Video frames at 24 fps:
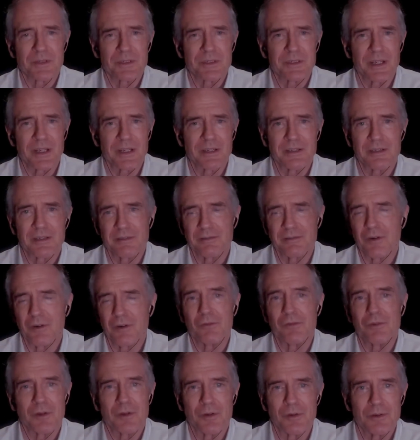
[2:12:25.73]
set of
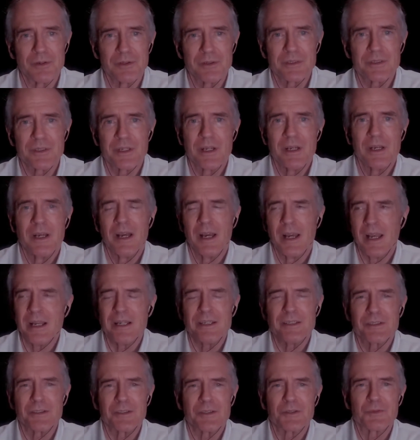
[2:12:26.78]
overlords.
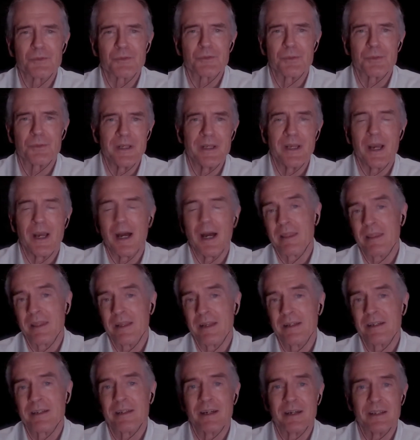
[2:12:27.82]
Asians will be, I
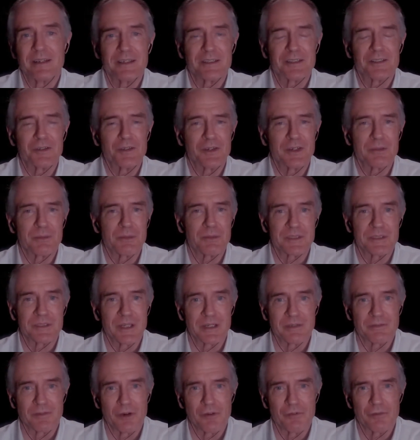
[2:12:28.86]
think, a disagreeable set
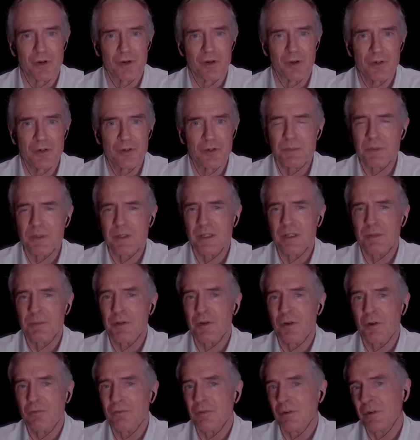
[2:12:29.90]
of overlords, but they'll be
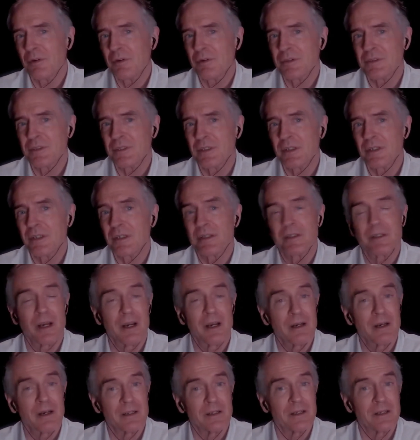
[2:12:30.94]
overlords in
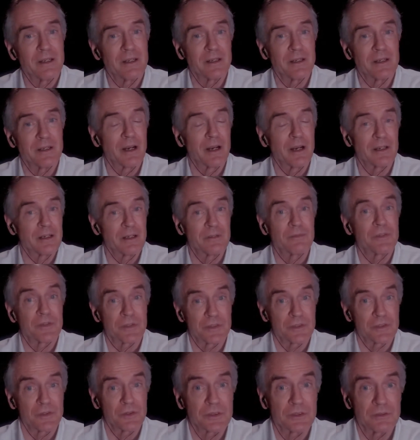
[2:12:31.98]
entirely different
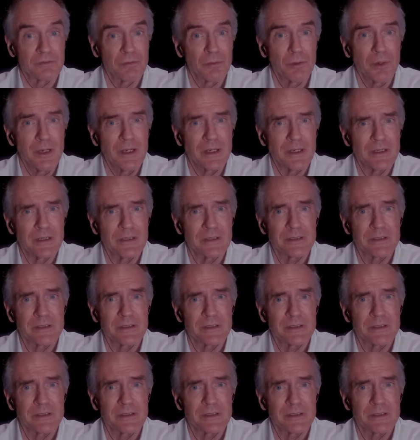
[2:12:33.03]
sorts of ways.